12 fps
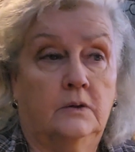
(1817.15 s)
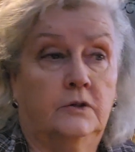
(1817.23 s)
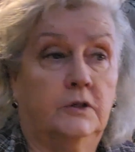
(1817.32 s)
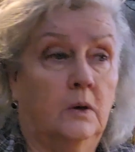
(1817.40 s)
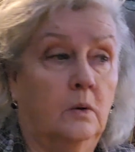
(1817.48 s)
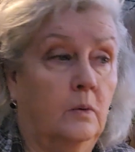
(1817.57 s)

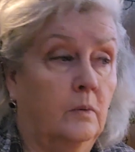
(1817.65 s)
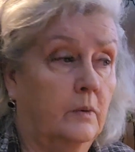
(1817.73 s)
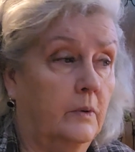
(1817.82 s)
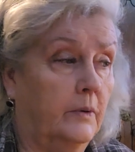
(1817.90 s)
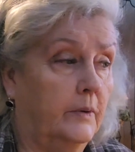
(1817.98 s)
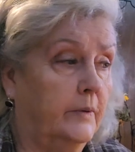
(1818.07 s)
So,
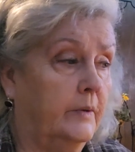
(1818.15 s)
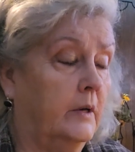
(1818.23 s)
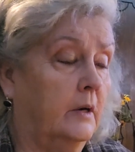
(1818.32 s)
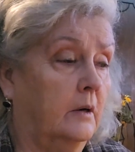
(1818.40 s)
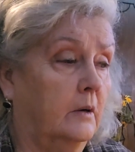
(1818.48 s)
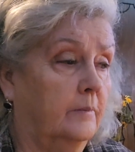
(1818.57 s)

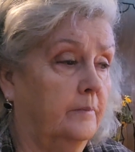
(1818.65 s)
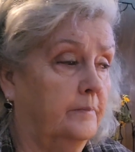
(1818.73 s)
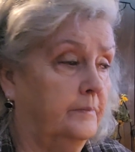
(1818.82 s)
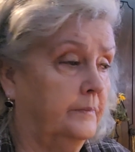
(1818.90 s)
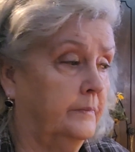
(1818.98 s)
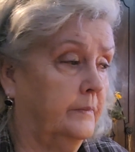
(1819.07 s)

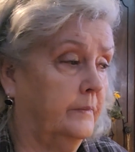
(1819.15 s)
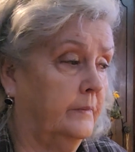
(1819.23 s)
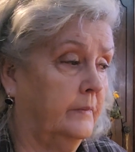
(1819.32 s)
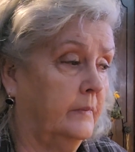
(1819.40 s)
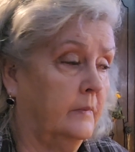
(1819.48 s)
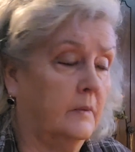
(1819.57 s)

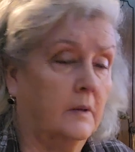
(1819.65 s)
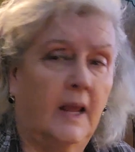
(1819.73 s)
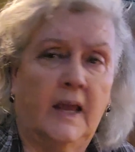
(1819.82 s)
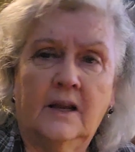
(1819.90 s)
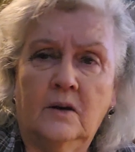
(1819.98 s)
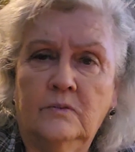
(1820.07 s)

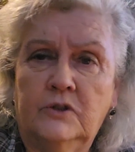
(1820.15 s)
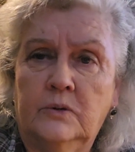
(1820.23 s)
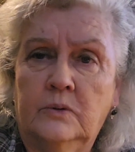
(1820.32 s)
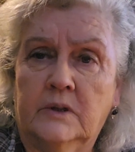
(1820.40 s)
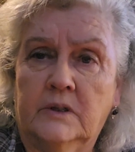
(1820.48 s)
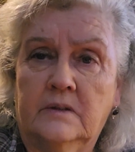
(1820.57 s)
hang on
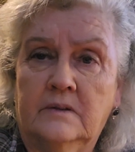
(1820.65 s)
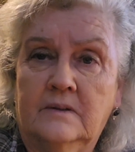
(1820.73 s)
to it.